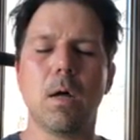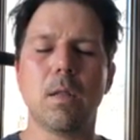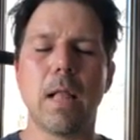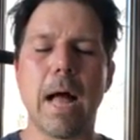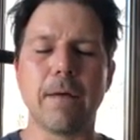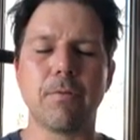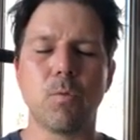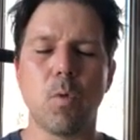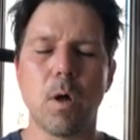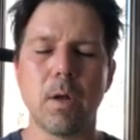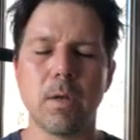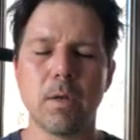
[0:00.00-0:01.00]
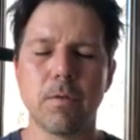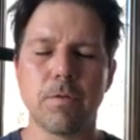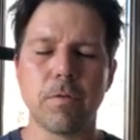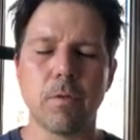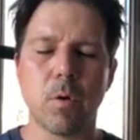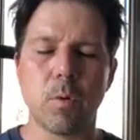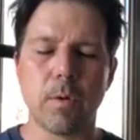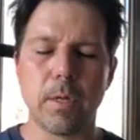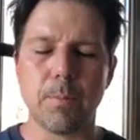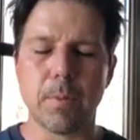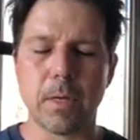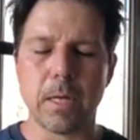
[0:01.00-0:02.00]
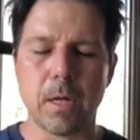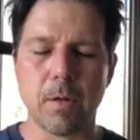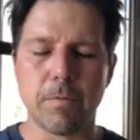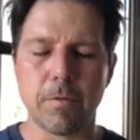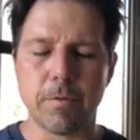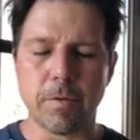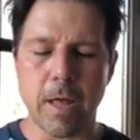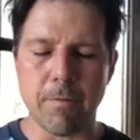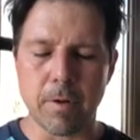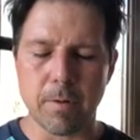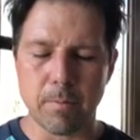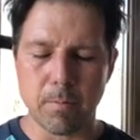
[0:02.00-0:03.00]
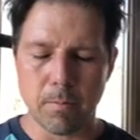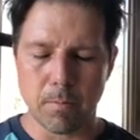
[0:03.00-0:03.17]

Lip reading: Last one, slow, deep inhale for 7.